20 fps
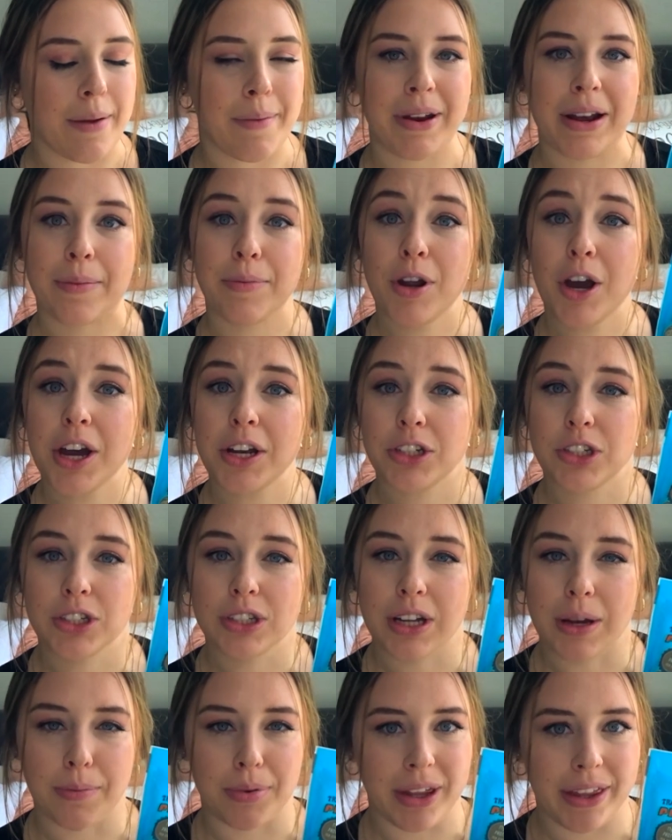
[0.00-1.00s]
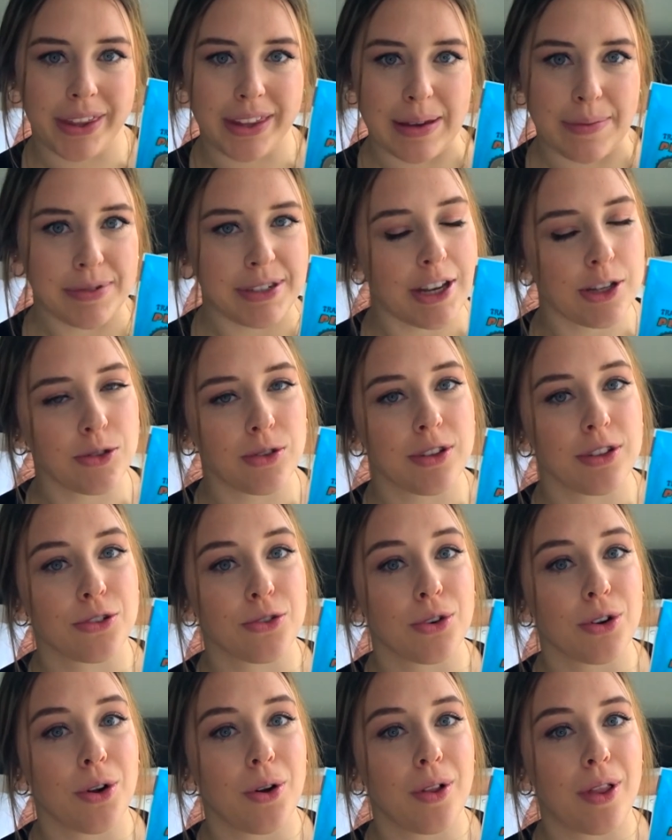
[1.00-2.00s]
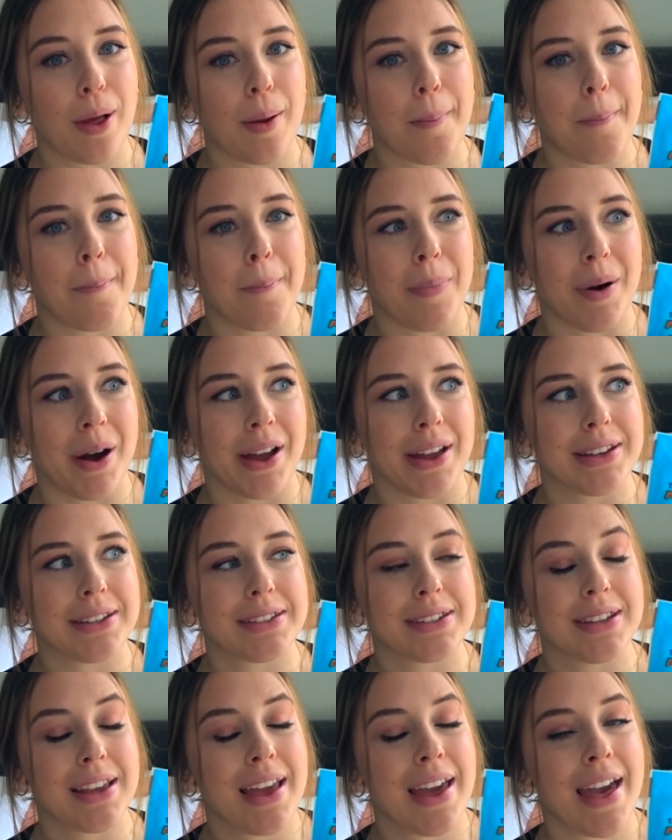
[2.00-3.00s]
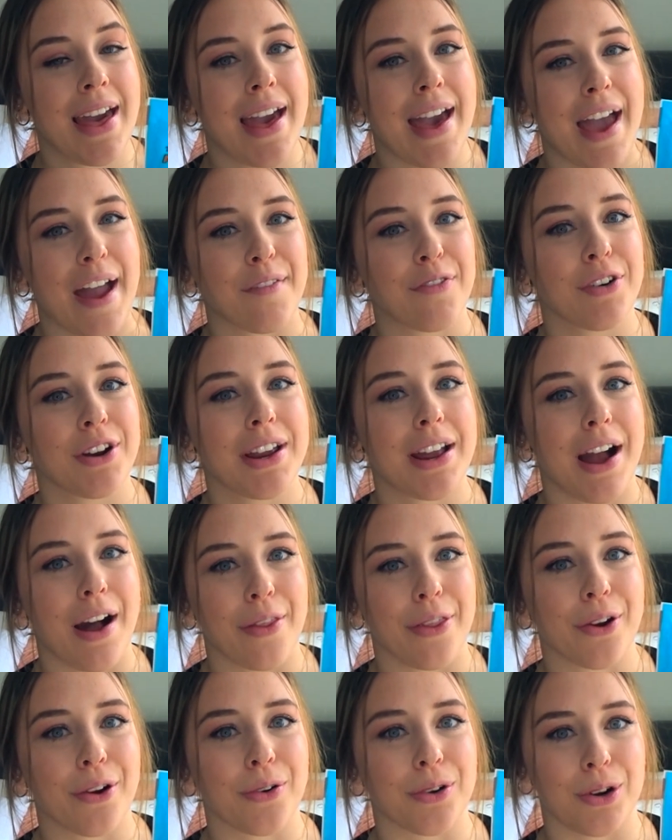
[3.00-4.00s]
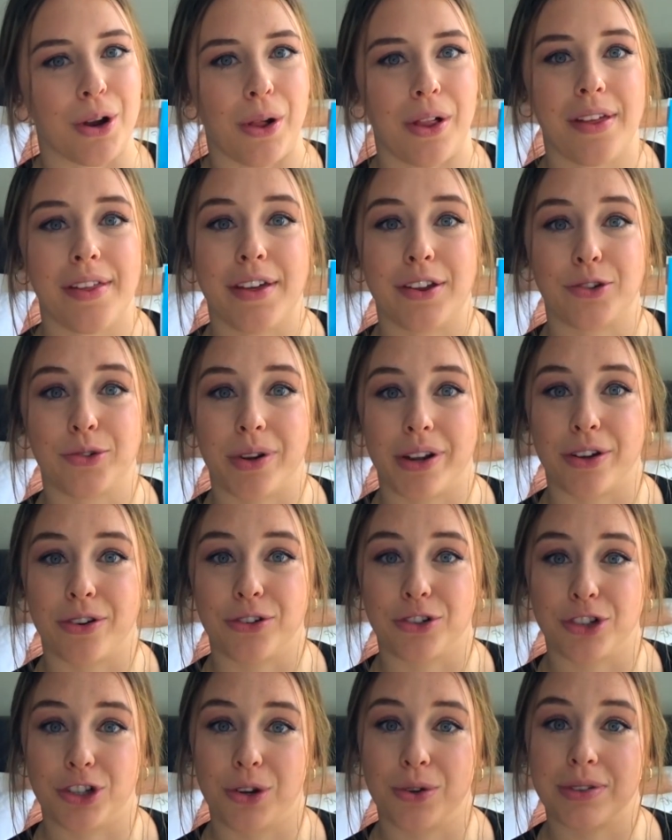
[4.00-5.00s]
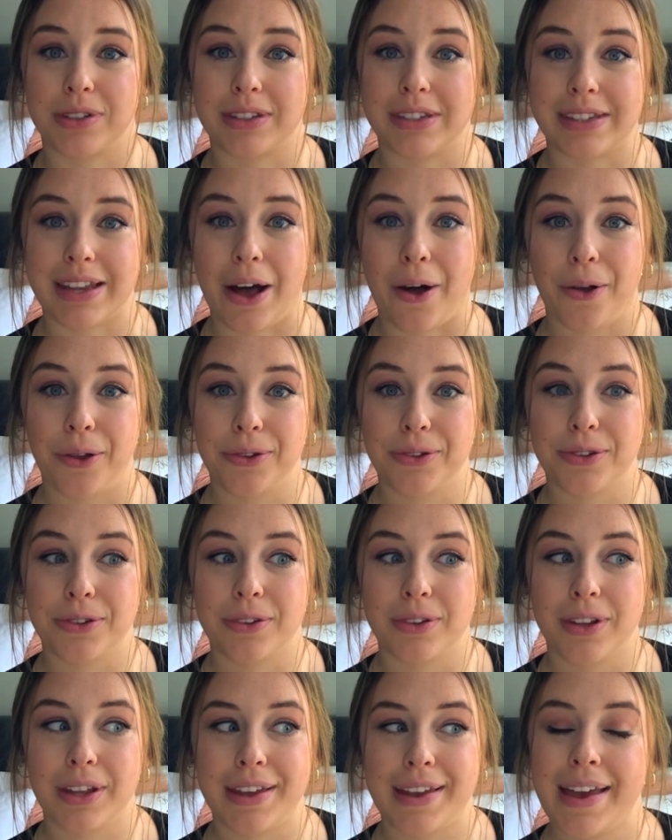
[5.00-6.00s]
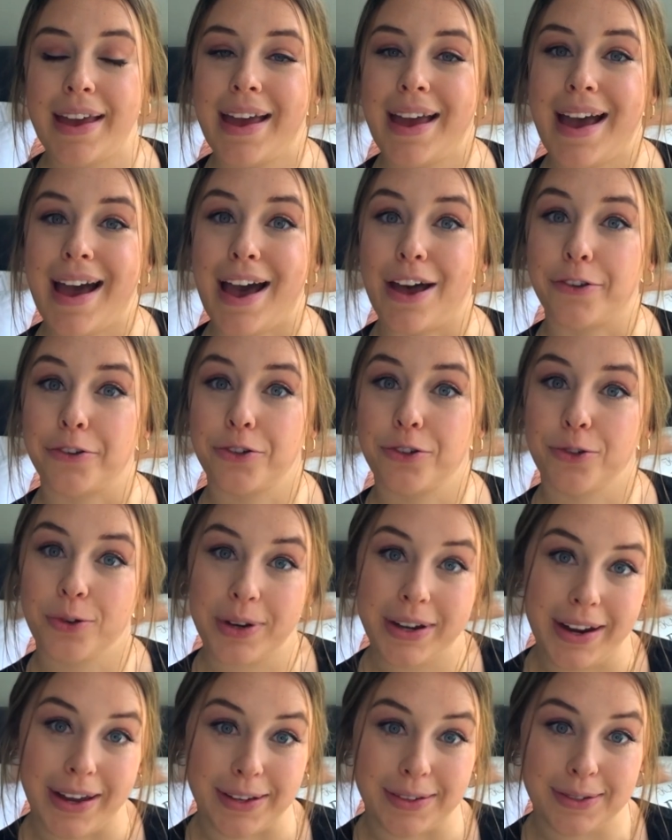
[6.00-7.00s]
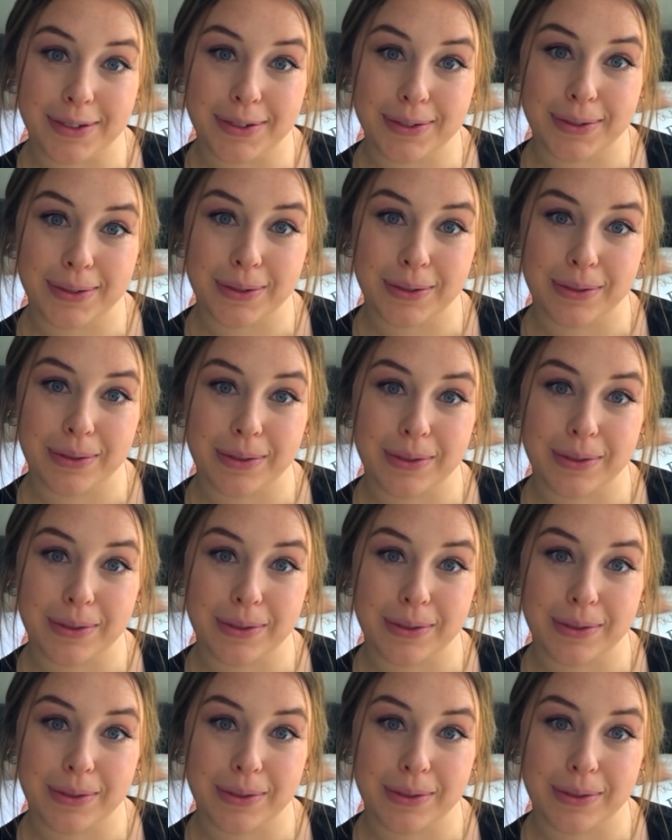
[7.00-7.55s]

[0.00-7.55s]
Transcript: I mean, I'm not completely obsessed with this granola, but every other granola that Trader Joe's sells has tree nuts.